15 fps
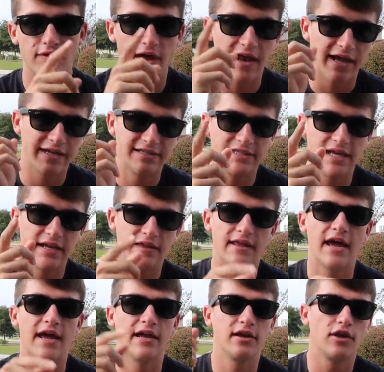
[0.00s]
that I said in
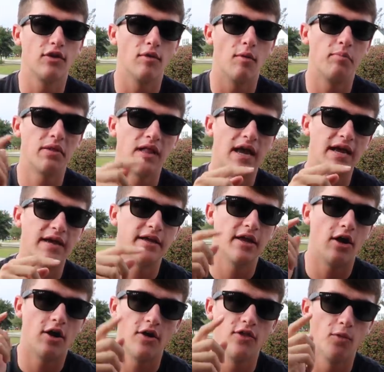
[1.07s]
that and go apply it
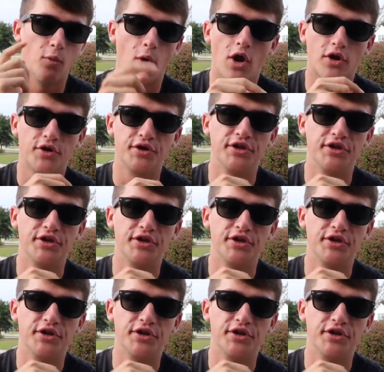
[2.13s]
on the water,